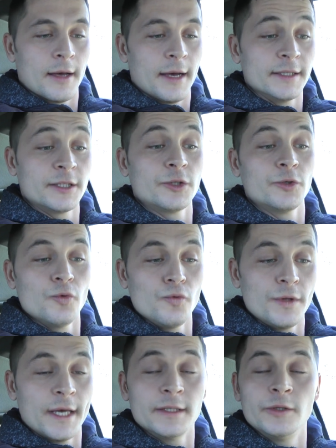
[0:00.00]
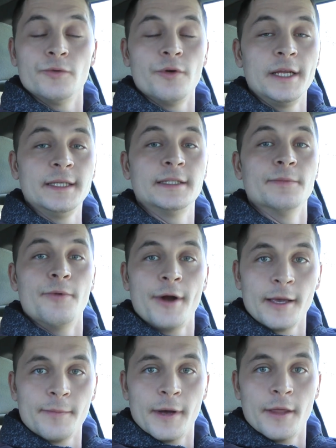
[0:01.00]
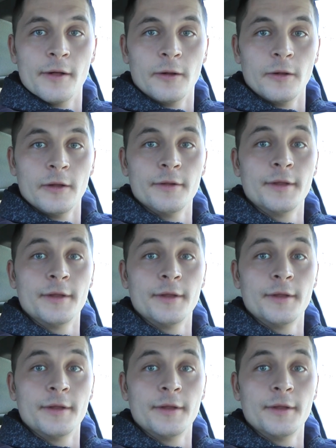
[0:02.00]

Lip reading: as soon as you release the brake pedal,